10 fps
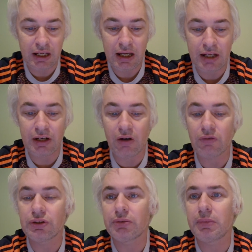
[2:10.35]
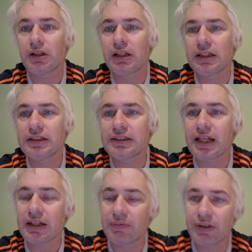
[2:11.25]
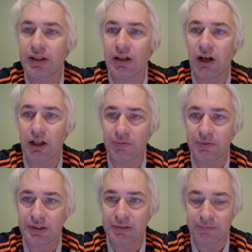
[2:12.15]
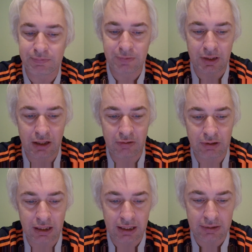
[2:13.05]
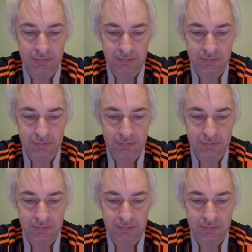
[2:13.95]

and ultimately saving lives. Okay.